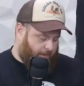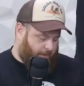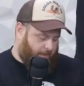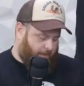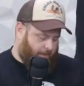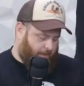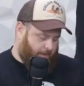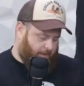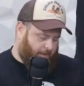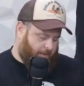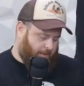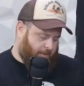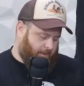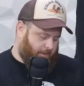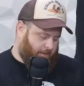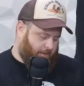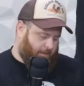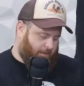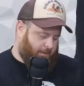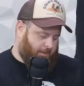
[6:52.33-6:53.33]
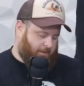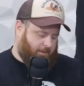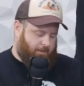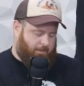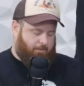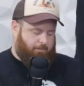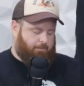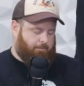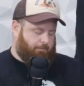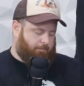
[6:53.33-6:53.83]

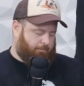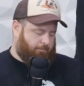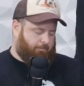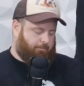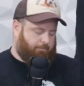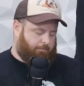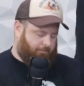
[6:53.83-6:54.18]
No one is speaking in this clip.